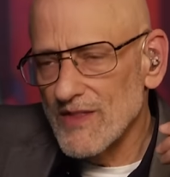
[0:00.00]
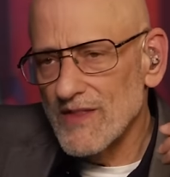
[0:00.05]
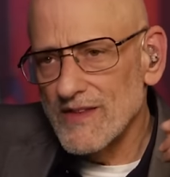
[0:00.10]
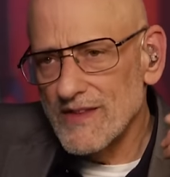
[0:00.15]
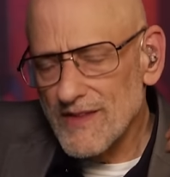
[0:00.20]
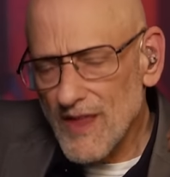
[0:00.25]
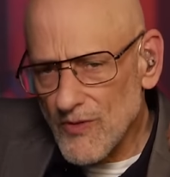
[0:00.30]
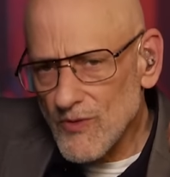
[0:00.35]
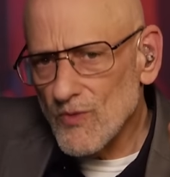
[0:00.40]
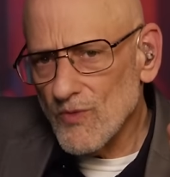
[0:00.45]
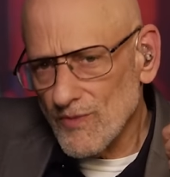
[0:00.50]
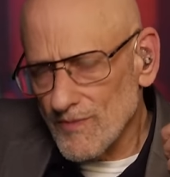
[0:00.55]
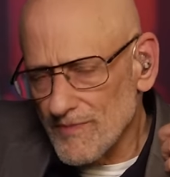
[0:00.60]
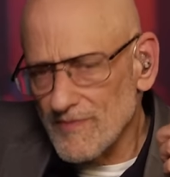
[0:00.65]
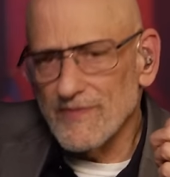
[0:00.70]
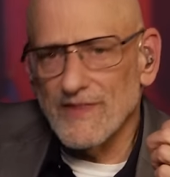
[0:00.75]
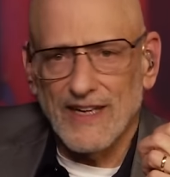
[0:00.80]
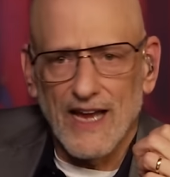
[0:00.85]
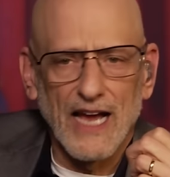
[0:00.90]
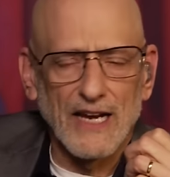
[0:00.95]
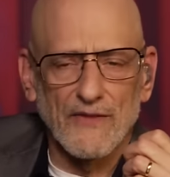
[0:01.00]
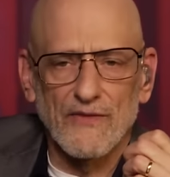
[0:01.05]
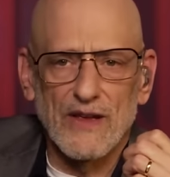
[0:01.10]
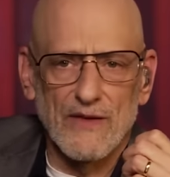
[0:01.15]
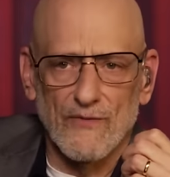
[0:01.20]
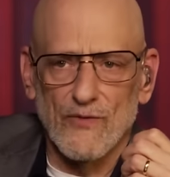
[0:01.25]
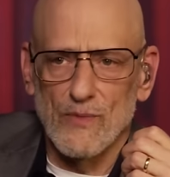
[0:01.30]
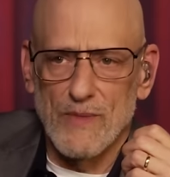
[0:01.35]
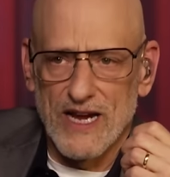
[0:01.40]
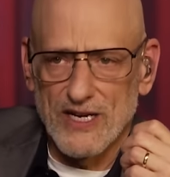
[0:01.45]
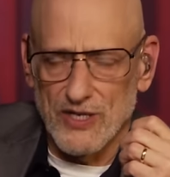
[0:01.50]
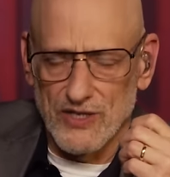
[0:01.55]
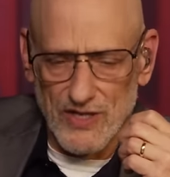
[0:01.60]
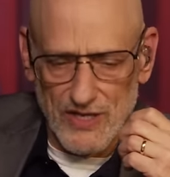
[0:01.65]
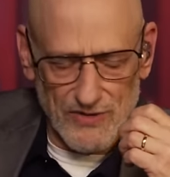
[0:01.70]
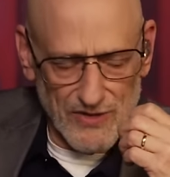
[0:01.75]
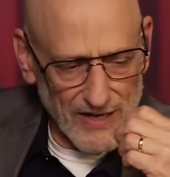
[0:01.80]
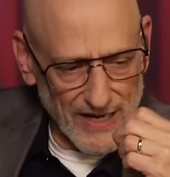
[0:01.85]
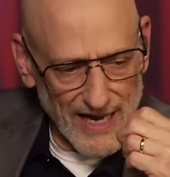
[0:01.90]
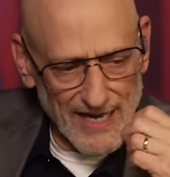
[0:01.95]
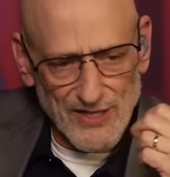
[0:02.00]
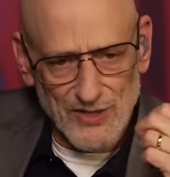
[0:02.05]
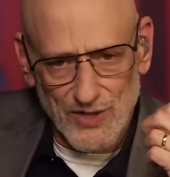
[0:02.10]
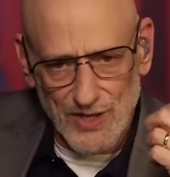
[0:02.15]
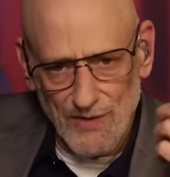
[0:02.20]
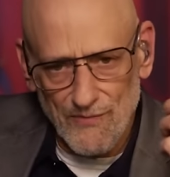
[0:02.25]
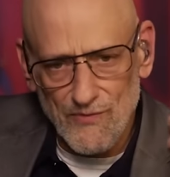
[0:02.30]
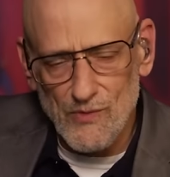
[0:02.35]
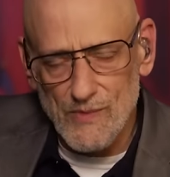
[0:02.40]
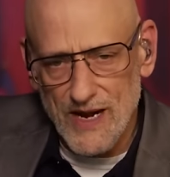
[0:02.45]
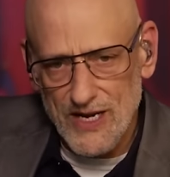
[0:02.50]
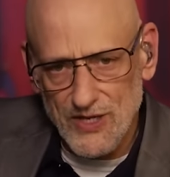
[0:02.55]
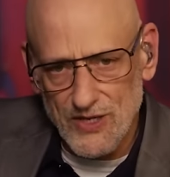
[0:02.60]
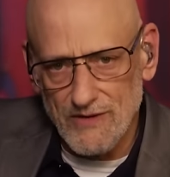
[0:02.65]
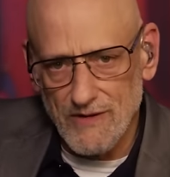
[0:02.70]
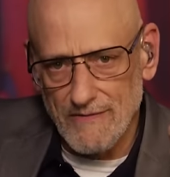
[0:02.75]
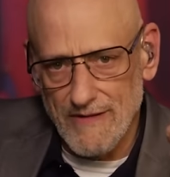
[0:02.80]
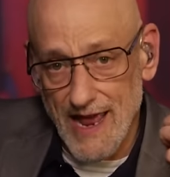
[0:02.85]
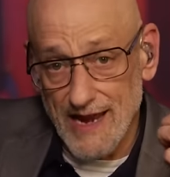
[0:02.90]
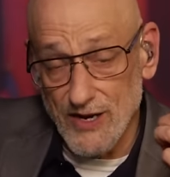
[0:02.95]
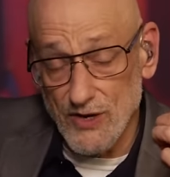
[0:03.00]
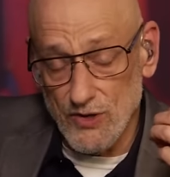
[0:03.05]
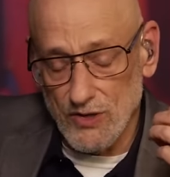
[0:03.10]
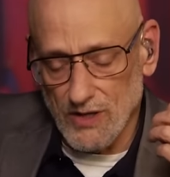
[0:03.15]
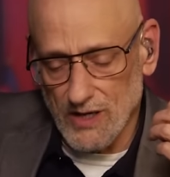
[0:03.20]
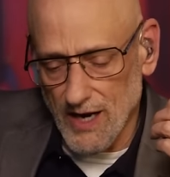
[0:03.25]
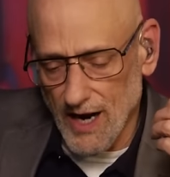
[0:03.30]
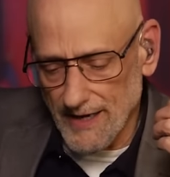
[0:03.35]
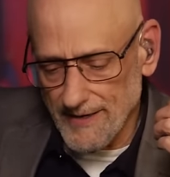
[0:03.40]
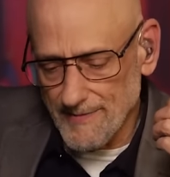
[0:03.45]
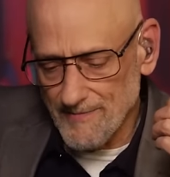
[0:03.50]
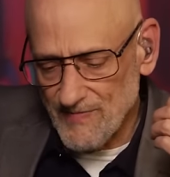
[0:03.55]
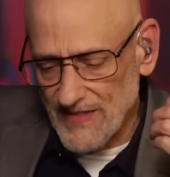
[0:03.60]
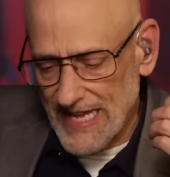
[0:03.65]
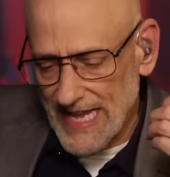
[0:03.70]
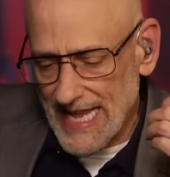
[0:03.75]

Another kind of information that you get is the information you get in your gut.